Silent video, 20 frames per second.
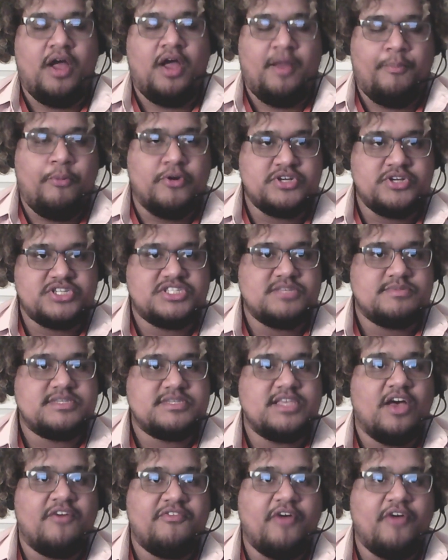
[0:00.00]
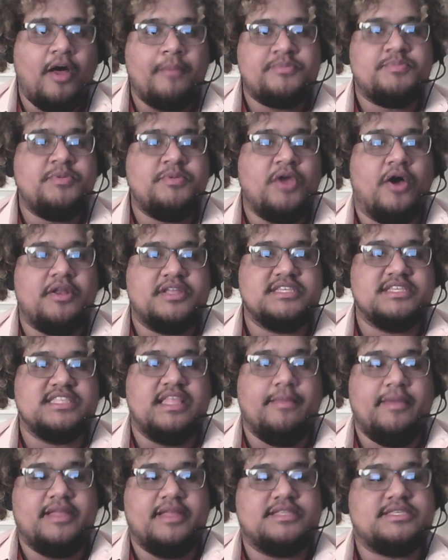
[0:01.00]
pushes himself up beyond his
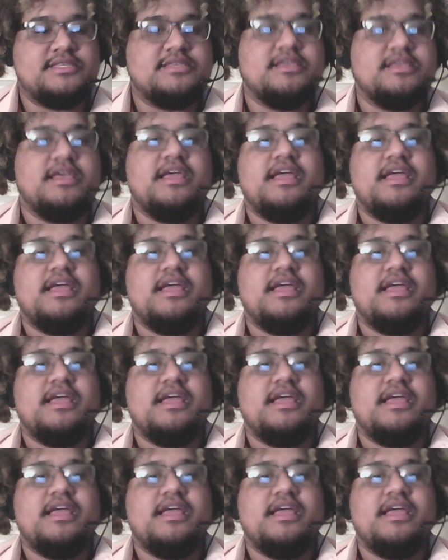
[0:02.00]
limits,